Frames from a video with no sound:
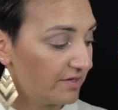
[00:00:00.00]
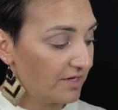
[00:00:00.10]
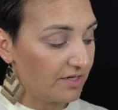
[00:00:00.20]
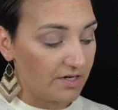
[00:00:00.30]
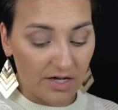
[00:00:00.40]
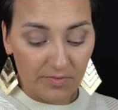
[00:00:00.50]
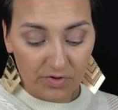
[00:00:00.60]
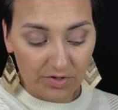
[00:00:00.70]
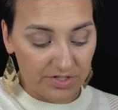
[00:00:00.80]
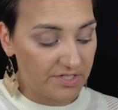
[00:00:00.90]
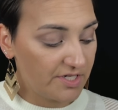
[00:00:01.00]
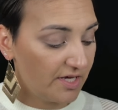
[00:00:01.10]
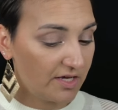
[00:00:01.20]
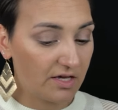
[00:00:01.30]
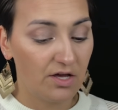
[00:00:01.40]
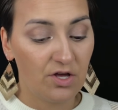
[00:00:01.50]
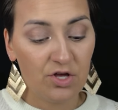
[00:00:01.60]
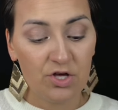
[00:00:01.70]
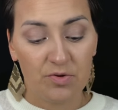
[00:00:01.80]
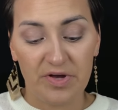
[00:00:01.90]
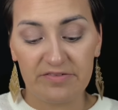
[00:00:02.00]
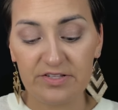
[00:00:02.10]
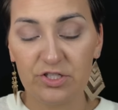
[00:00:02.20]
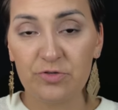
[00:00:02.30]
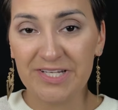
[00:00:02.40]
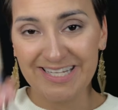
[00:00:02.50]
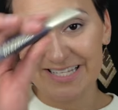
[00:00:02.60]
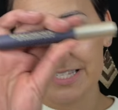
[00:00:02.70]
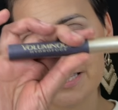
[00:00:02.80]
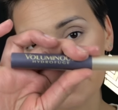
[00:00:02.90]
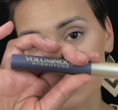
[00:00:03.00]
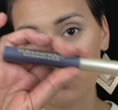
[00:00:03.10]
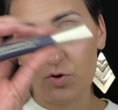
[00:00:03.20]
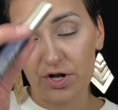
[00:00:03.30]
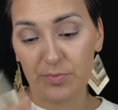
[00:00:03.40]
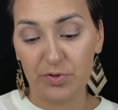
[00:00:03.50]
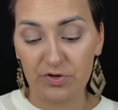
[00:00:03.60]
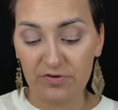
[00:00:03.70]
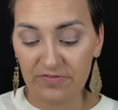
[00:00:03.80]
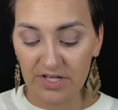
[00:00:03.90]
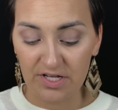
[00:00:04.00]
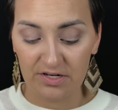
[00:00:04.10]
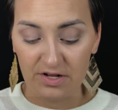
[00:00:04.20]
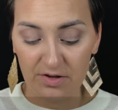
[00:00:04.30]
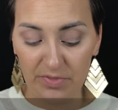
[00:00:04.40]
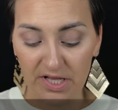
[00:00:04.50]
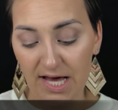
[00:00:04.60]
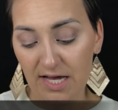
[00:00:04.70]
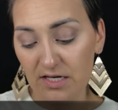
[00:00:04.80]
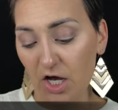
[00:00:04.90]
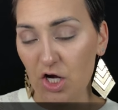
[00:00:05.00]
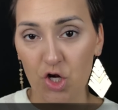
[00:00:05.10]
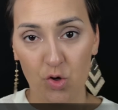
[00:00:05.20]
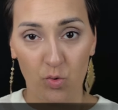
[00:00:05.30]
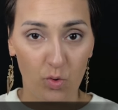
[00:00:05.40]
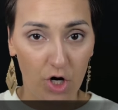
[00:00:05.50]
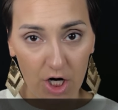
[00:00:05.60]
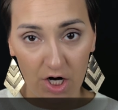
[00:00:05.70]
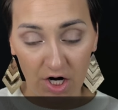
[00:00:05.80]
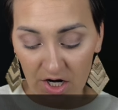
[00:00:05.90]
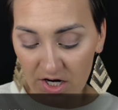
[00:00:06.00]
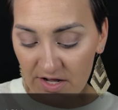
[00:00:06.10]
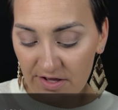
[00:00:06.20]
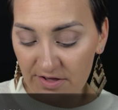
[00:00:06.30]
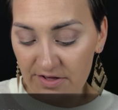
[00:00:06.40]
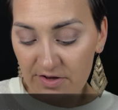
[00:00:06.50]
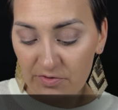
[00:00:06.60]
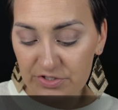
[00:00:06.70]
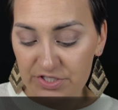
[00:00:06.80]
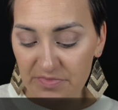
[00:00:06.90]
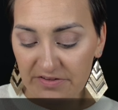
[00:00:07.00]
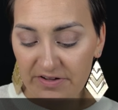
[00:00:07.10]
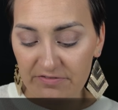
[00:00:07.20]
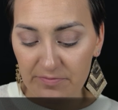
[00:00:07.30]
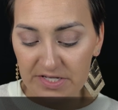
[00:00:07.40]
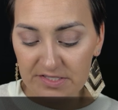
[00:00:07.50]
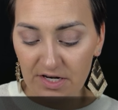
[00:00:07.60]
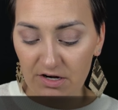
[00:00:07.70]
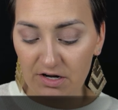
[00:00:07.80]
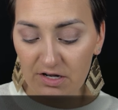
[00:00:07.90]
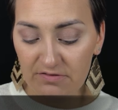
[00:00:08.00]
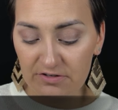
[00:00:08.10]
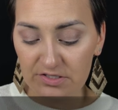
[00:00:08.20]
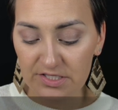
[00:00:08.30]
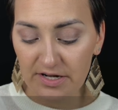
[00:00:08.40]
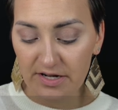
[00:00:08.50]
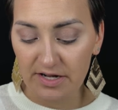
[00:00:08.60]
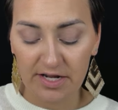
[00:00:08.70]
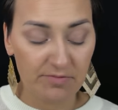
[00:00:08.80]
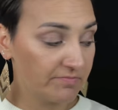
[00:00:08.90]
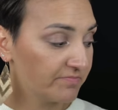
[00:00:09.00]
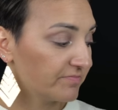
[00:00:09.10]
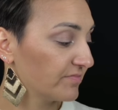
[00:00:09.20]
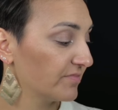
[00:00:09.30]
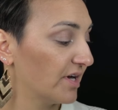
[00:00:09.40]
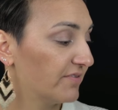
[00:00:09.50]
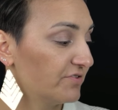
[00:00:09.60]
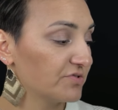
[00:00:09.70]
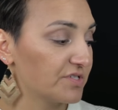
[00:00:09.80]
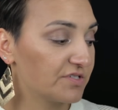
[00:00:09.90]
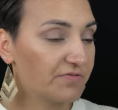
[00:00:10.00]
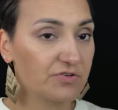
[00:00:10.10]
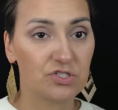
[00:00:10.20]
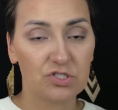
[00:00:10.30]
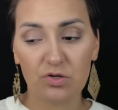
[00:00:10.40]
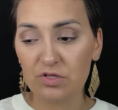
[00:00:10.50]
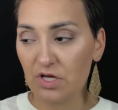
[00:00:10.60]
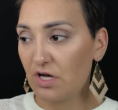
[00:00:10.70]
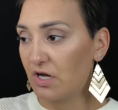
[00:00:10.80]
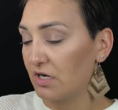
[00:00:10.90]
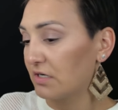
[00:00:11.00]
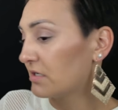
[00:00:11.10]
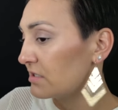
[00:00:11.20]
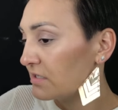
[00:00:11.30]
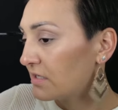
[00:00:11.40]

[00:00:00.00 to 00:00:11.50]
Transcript: And then I'm going to take my Voluminous Waterproof in Black Noir, which is my favorite mascara of all time. I've used this for so long.